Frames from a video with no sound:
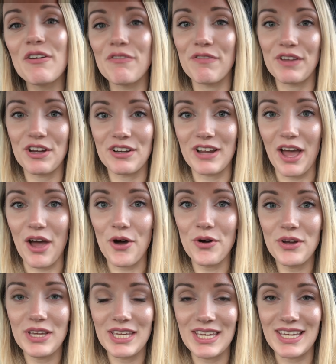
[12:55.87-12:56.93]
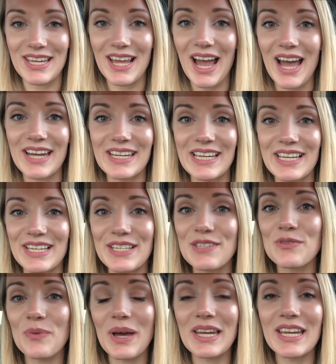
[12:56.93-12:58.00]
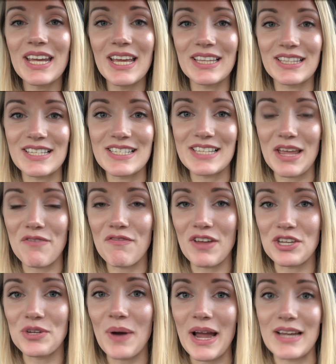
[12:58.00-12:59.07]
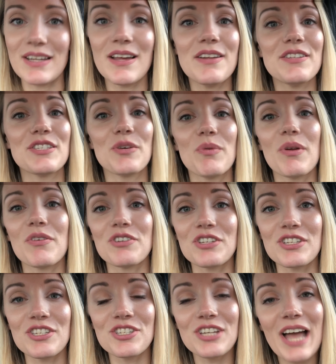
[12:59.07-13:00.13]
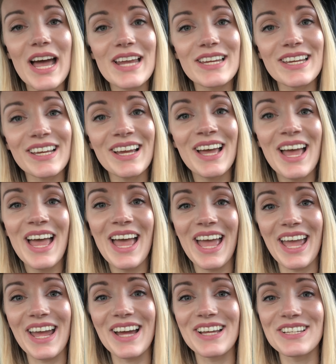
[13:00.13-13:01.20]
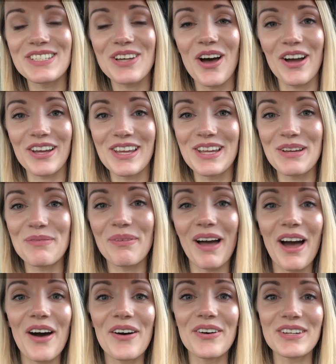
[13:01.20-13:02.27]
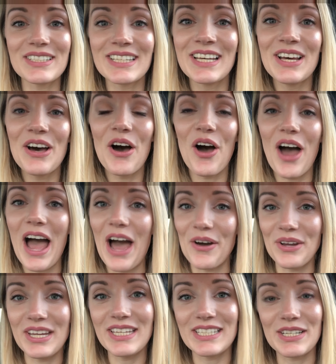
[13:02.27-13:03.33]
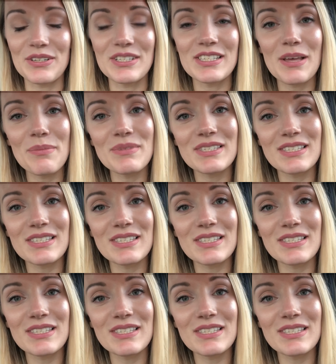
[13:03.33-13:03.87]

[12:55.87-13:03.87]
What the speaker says: Figured out he had his wedding at the same venue I did, so we were just chatting and talking about how he did some